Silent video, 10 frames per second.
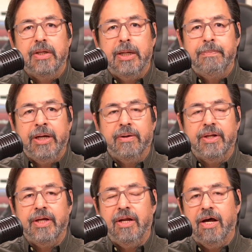
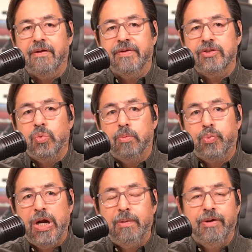apparently a lot of this will
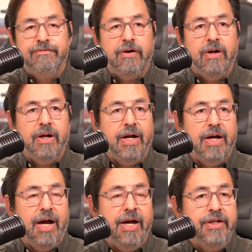probably fall
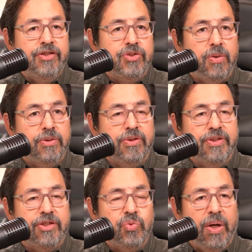on his shoulders
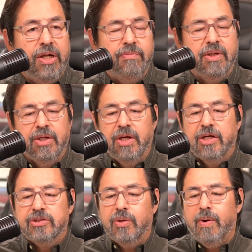as well.
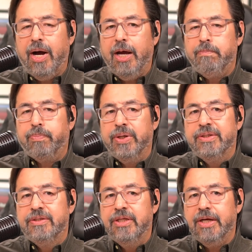So I
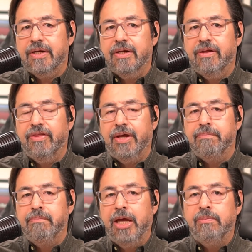predict that
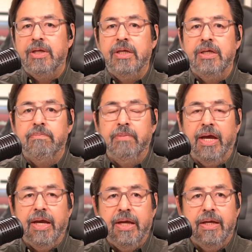maybe he
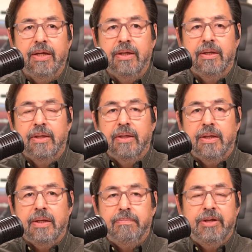may
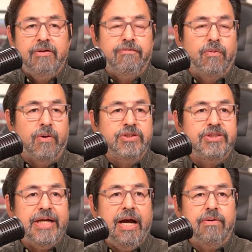be
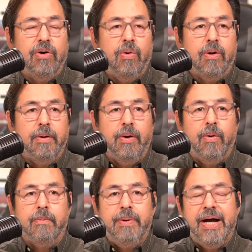forced out,
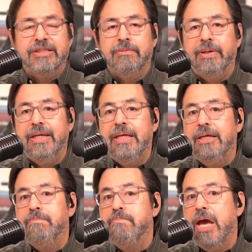or possibly
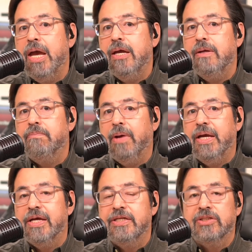he may
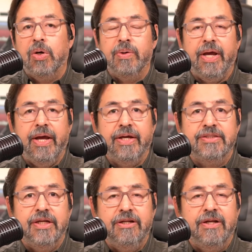make his own
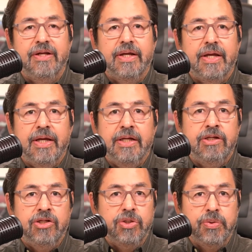exit
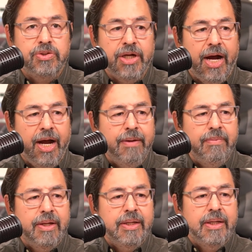in due time,